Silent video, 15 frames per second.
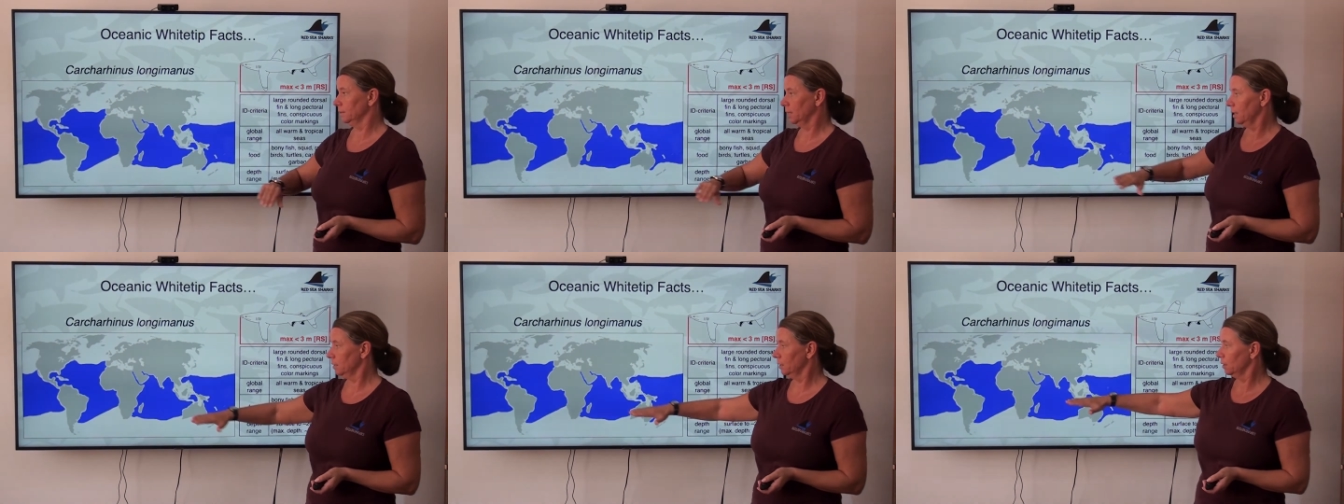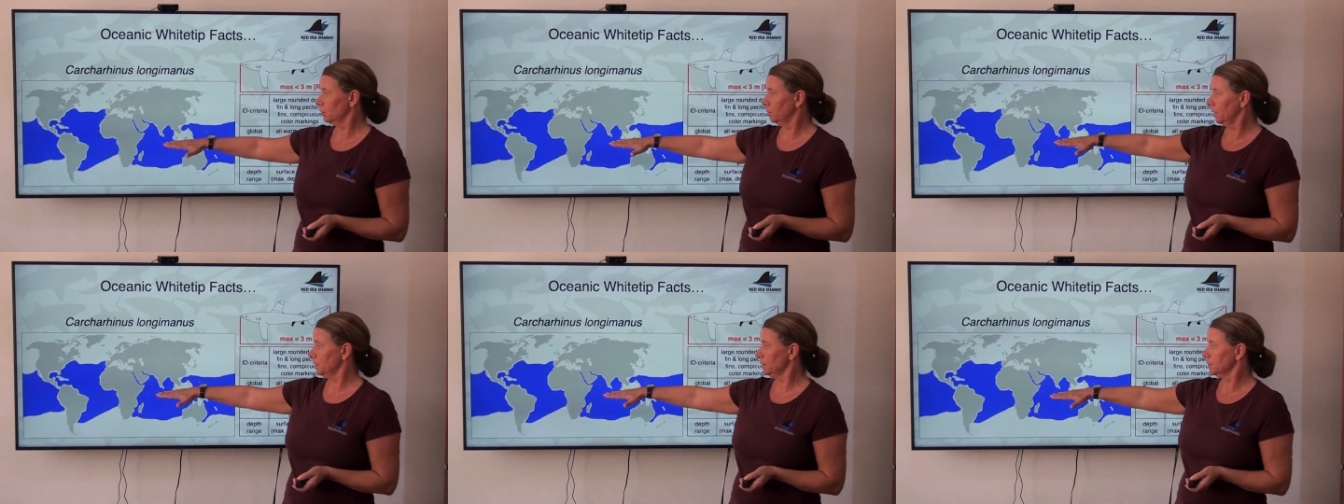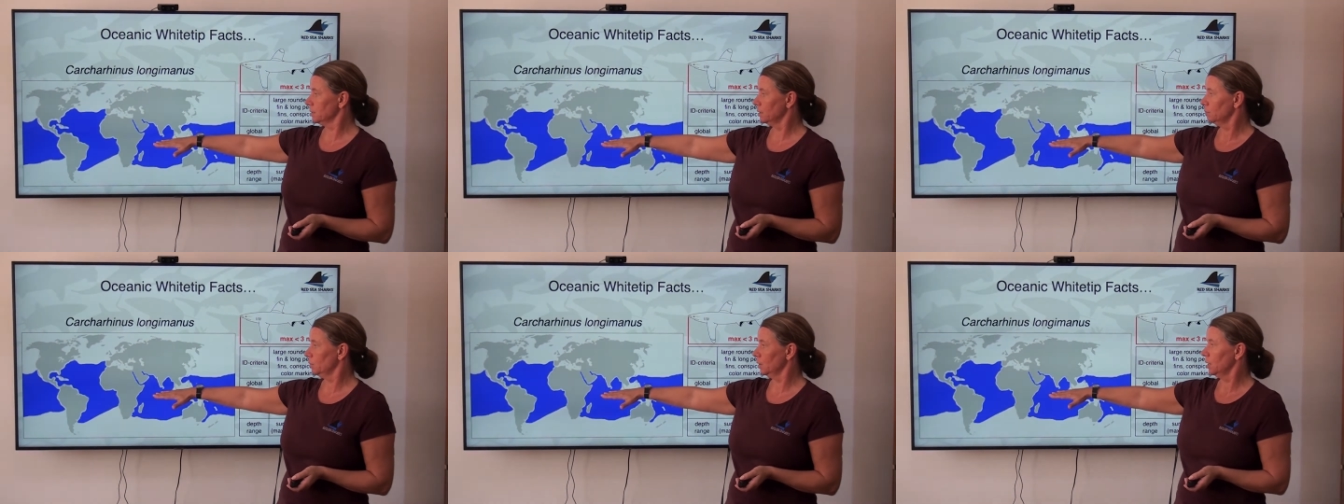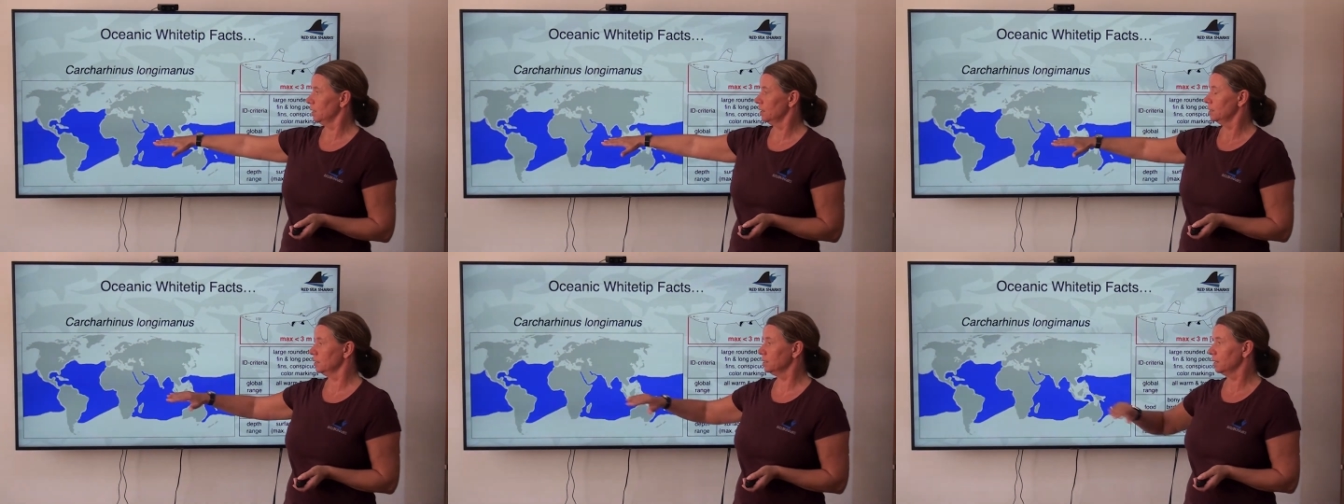Yeah, the equator is somewhere
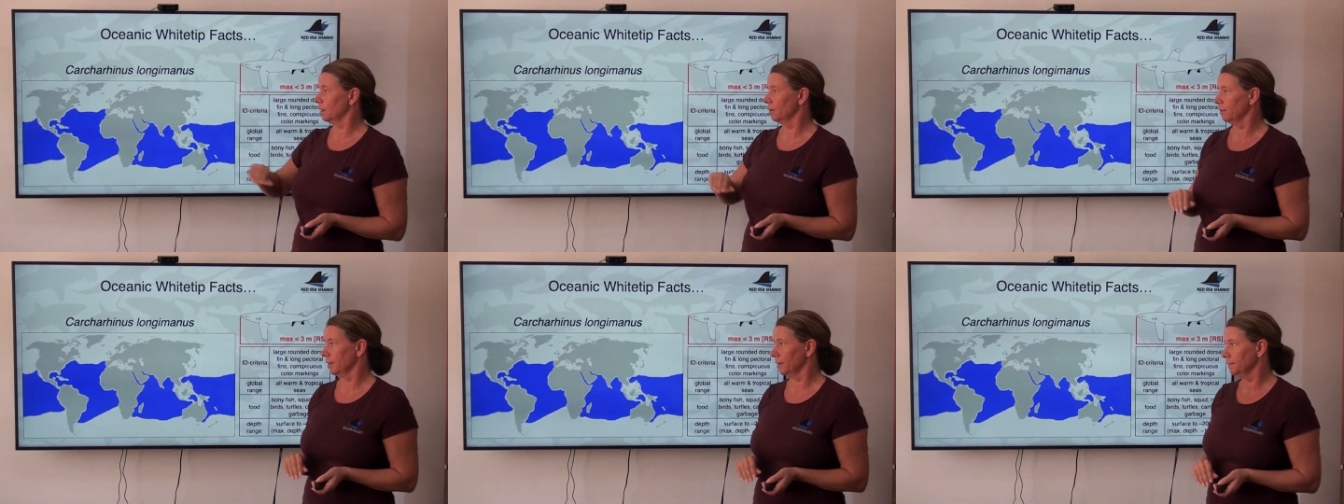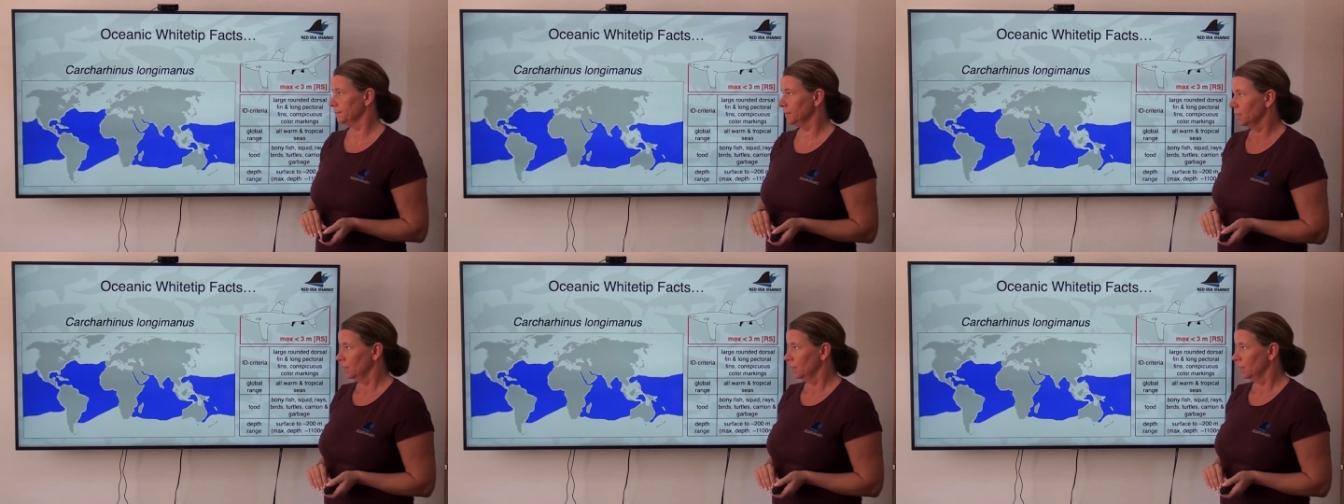here in this area.